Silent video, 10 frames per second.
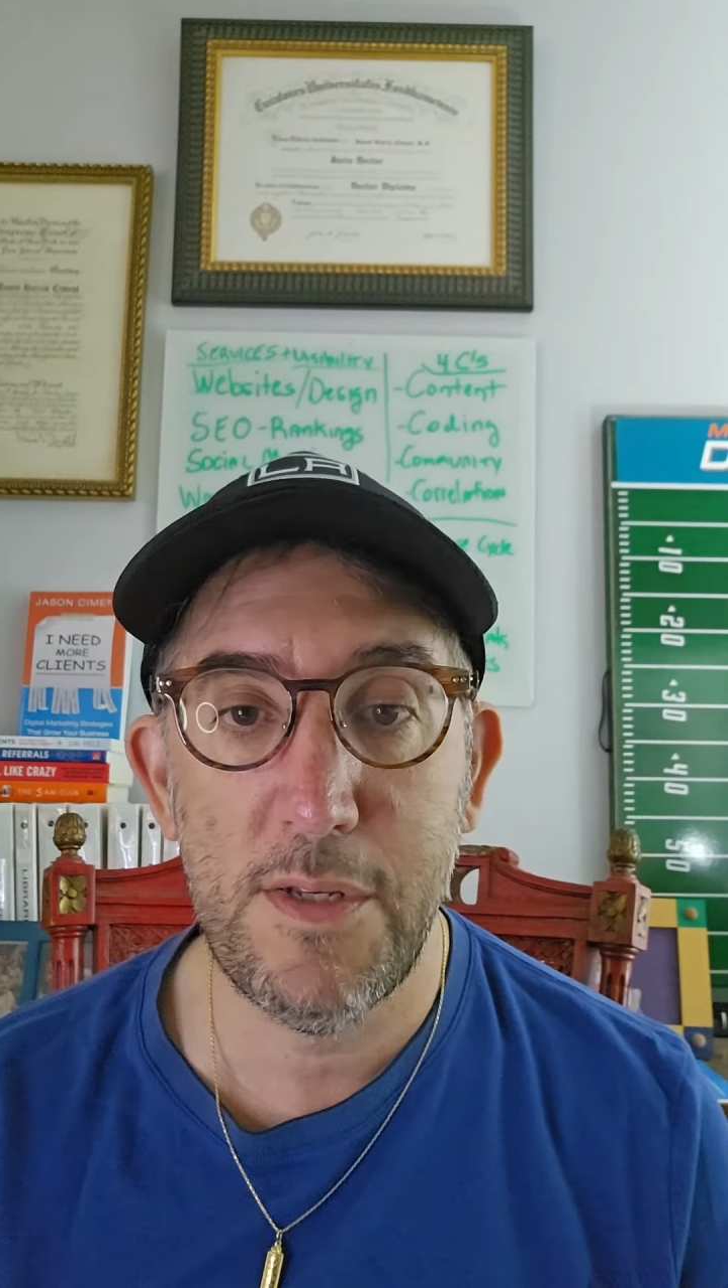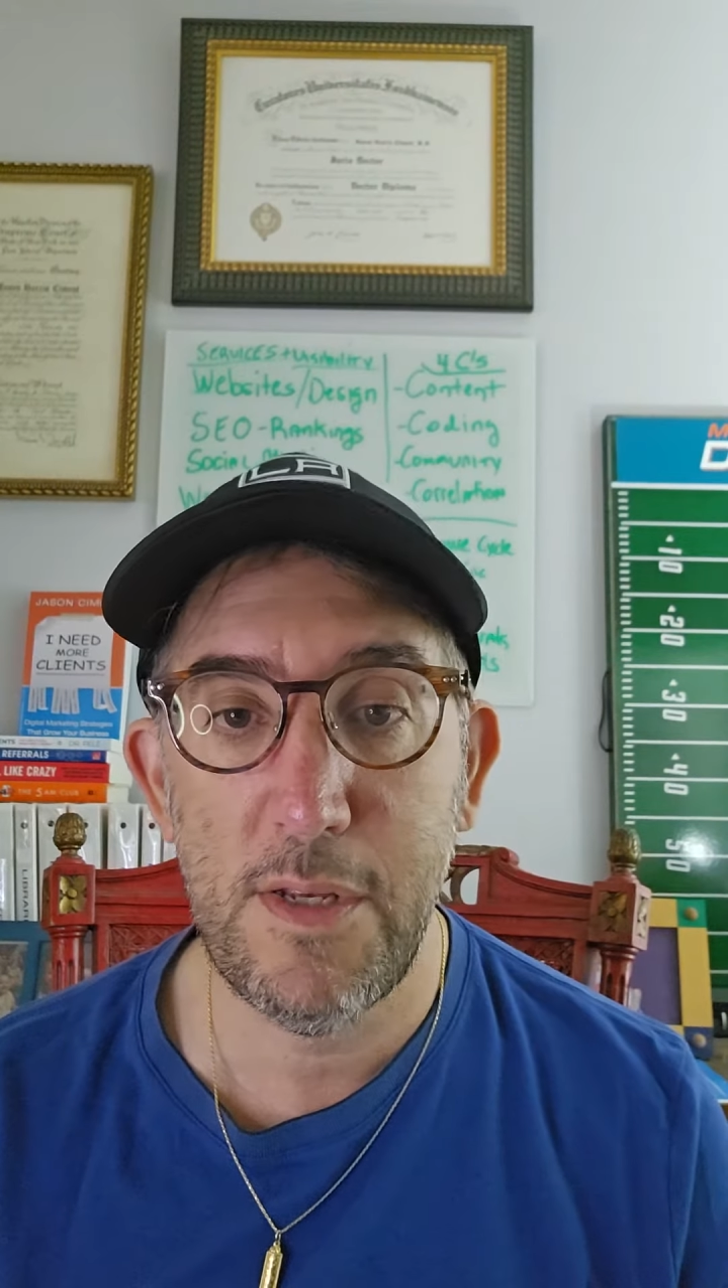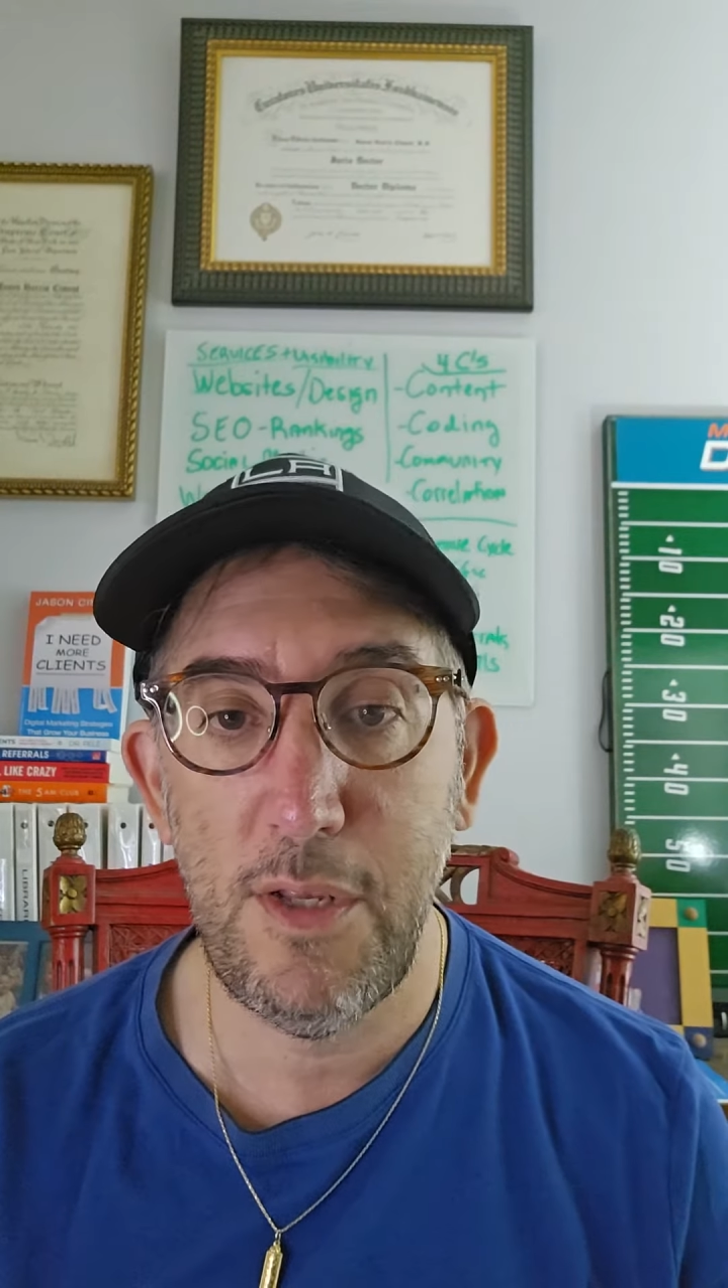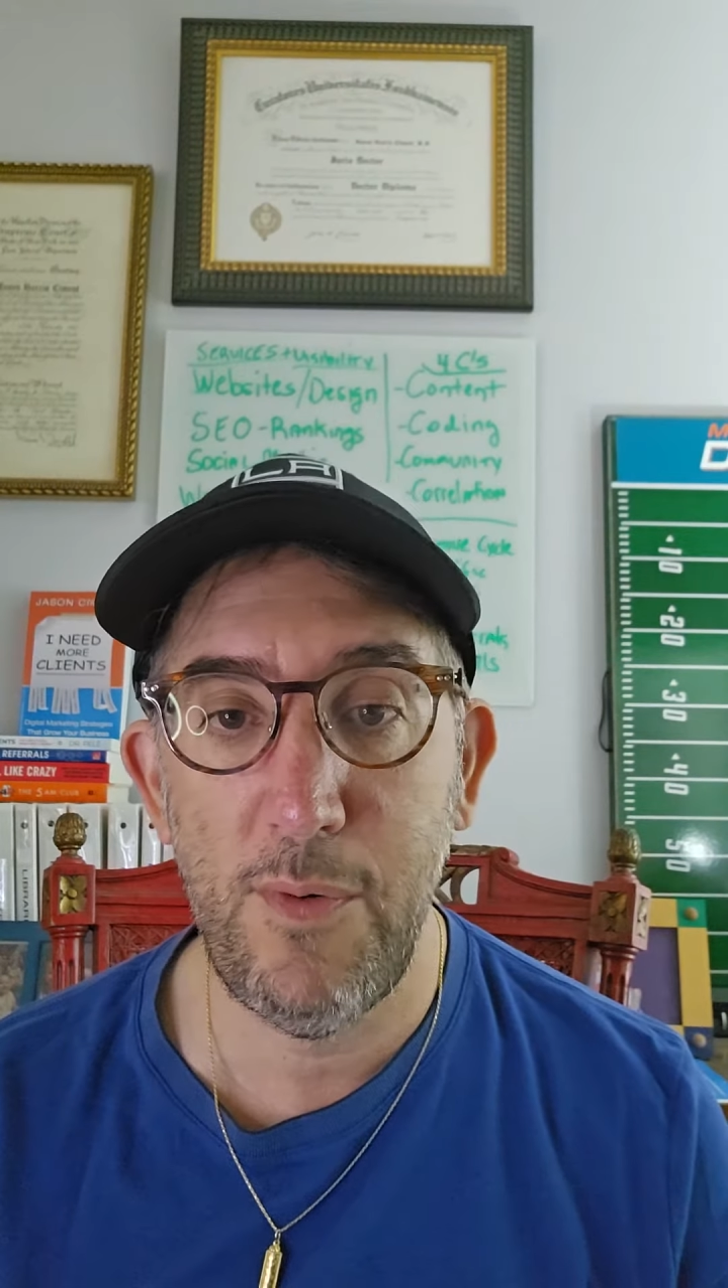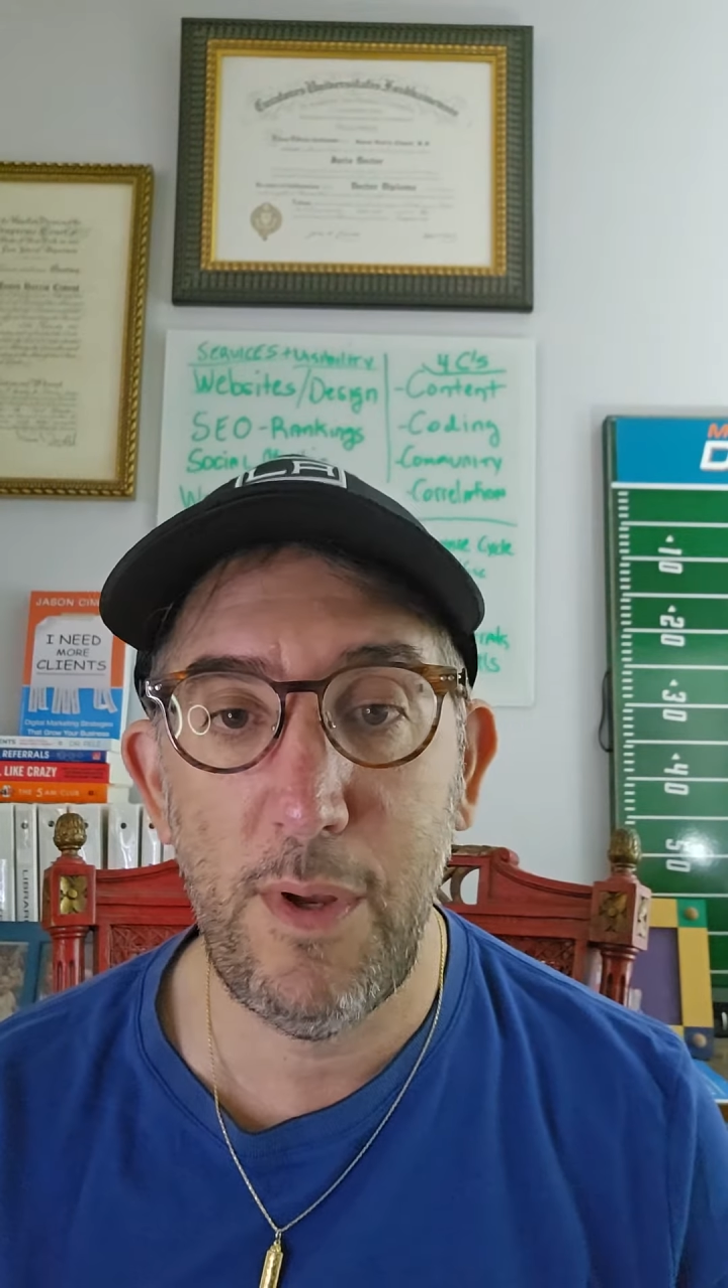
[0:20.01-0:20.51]

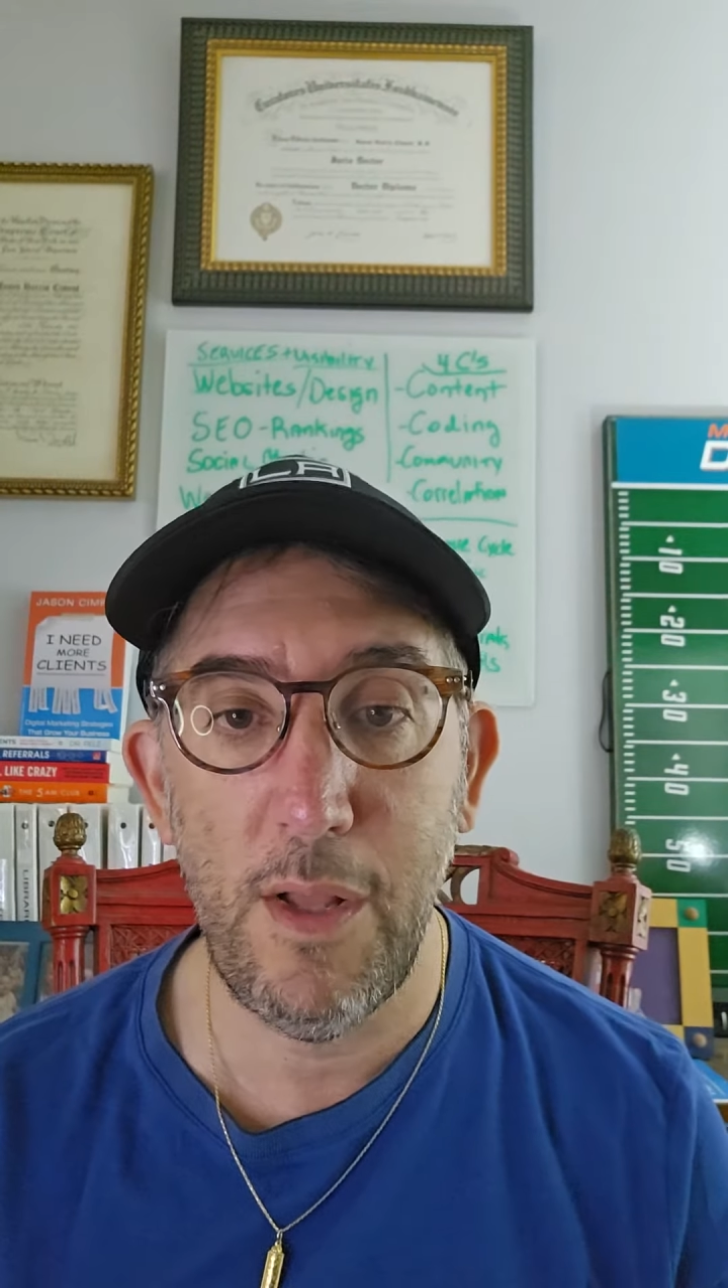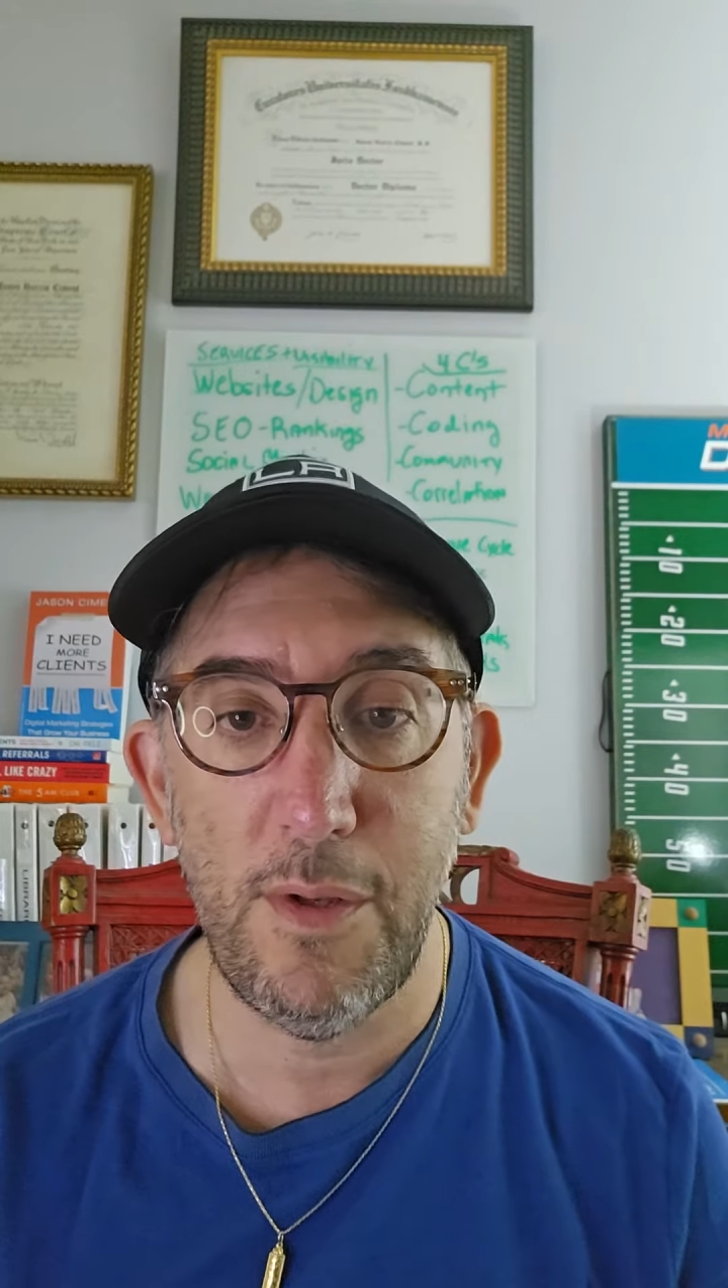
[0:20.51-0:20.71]
and doing other